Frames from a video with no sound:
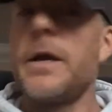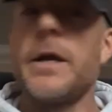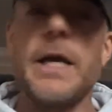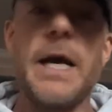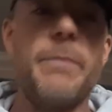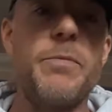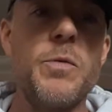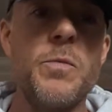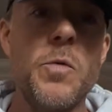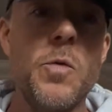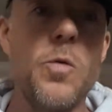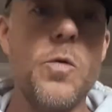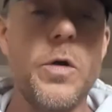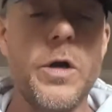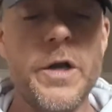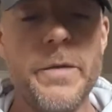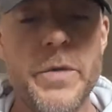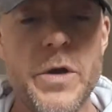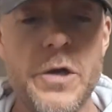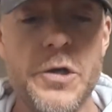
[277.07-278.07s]
couple more
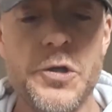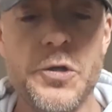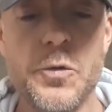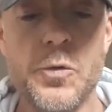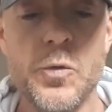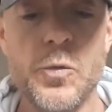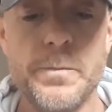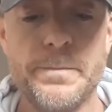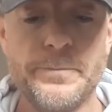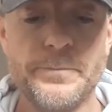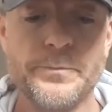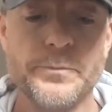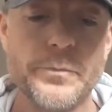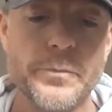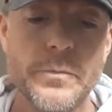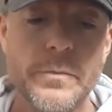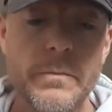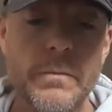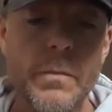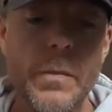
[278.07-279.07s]
commercial
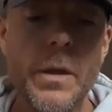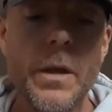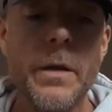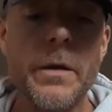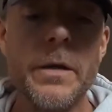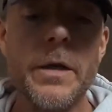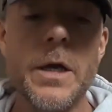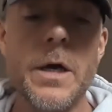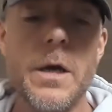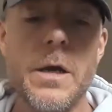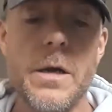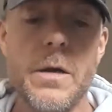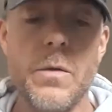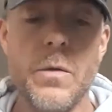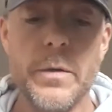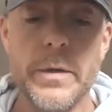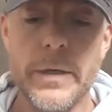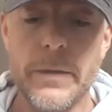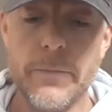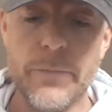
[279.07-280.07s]

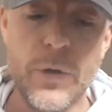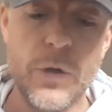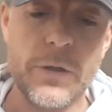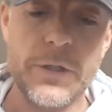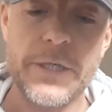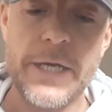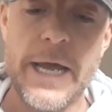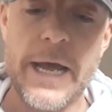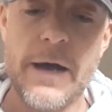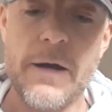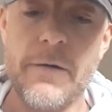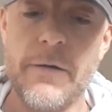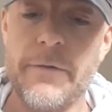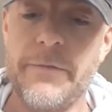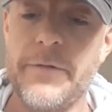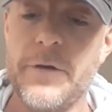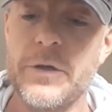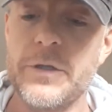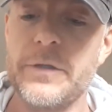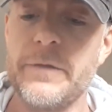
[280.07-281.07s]
books now.
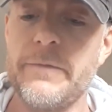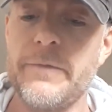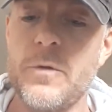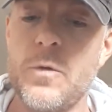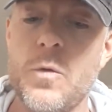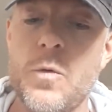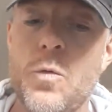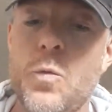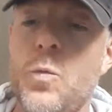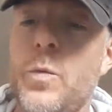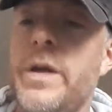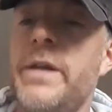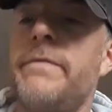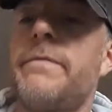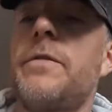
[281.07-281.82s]
First of all, we've